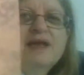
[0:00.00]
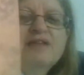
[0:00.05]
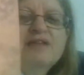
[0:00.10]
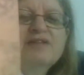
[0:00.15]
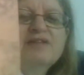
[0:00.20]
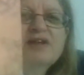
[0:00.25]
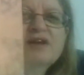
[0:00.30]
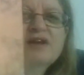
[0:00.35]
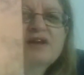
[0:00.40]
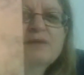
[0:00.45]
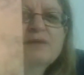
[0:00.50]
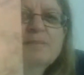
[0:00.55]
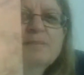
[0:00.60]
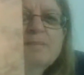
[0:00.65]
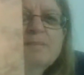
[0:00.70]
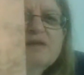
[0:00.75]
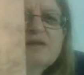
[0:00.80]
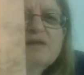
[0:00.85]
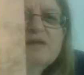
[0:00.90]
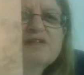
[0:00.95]
It's like a
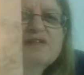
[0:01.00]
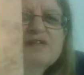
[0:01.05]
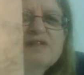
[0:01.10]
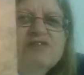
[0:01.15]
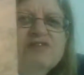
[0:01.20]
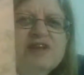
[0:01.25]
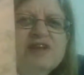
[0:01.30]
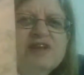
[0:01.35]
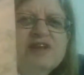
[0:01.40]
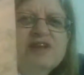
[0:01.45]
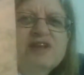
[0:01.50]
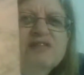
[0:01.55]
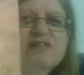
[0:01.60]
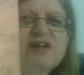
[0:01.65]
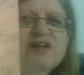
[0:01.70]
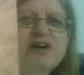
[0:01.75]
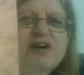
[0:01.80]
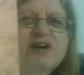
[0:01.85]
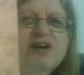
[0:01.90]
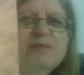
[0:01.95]
massive big
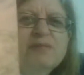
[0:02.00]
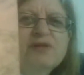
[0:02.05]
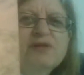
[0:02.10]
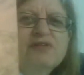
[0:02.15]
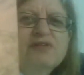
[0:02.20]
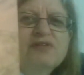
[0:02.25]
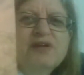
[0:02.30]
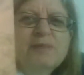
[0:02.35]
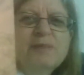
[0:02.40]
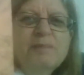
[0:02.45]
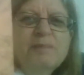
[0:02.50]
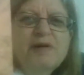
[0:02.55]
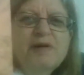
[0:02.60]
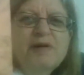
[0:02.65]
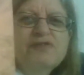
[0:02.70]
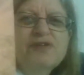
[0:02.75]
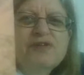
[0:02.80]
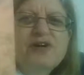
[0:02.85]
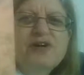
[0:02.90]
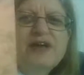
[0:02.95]
diamond
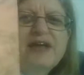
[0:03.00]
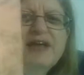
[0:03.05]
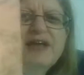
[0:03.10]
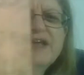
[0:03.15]
above her